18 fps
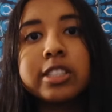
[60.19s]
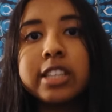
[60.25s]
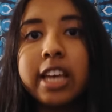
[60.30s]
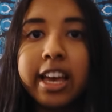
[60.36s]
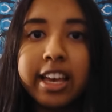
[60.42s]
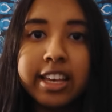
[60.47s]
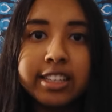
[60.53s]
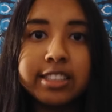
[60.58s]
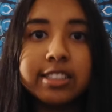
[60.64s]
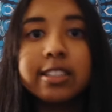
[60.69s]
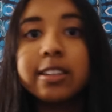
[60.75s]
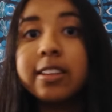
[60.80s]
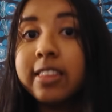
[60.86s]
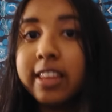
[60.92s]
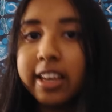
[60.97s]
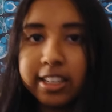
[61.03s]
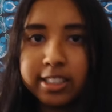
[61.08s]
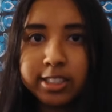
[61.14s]
says
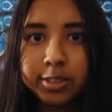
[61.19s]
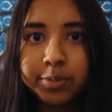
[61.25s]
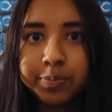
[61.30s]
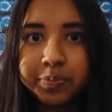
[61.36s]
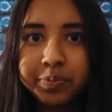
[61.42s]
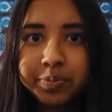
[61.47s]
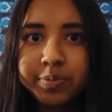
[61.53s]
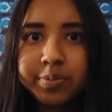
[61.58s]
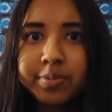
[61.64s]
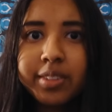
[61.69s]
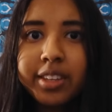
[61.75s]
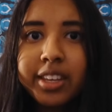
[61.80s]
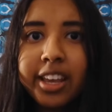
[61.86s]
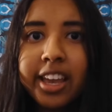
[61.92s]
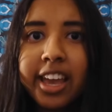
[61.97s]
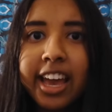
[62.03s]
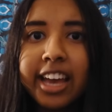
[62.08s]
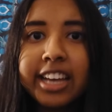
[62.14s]
this.
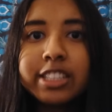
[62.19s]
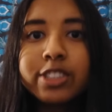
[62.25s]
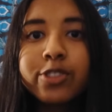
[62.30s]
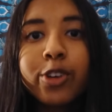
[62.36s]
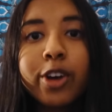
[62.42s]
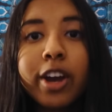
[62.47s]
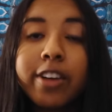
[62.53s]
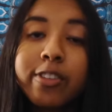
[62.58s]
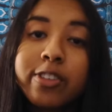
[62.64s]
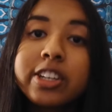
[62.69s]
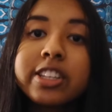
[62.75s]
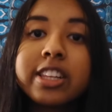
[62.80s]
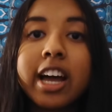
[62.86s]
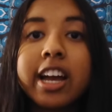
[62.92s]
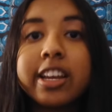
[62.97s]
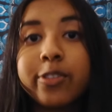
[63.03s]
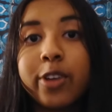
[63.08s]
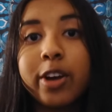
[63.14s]
And for every
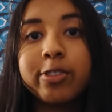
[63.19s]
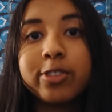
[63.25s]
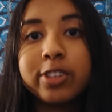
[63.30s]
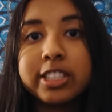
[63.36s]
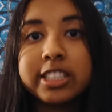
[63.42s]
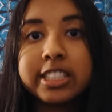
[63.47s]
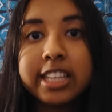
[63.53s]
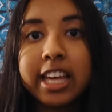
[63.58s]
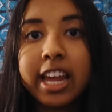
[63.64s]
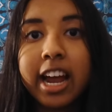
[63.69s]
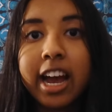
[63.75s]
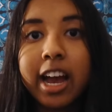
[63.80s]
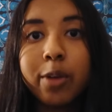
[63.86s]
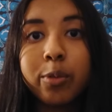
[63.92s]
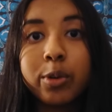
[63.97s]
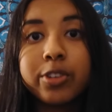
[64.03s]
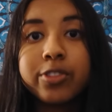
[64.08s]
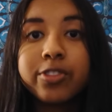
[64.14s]
line reference that
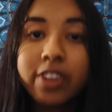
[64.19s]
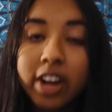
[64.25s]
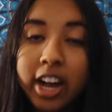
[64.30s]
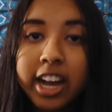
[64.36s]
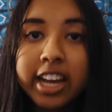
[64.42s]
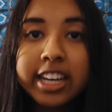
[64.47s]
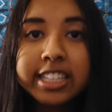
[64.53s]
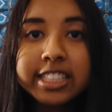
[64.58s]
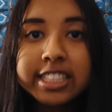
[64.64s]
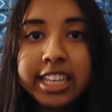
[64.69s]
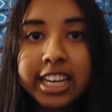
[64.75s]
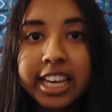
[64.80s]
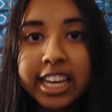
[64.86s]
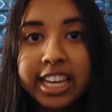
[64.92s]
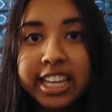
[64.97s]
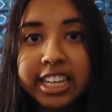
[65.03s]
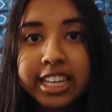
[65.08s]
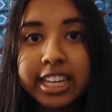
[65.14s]
I would find
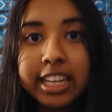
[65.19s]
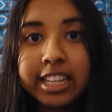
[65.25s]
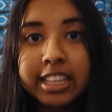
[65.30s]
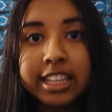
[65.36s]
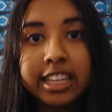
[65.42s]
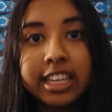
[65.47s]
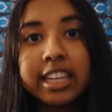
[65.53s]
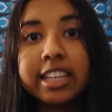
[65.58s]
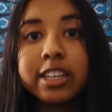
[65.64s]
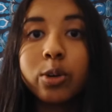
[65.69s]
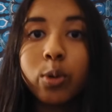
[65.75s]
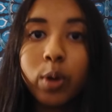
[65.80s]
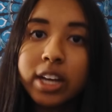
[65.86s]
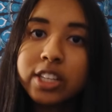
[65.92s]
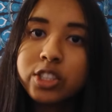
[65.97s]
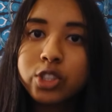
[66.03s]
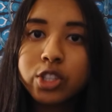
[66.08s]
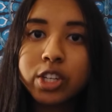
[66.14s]
in the
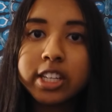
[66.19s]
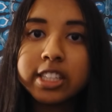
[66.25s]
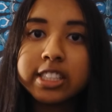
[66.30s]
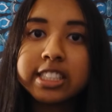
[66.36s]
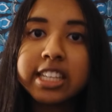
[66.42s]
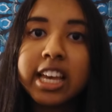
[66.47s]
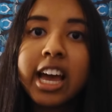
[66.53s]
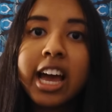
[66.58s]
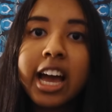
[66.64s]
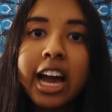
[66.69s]
questions,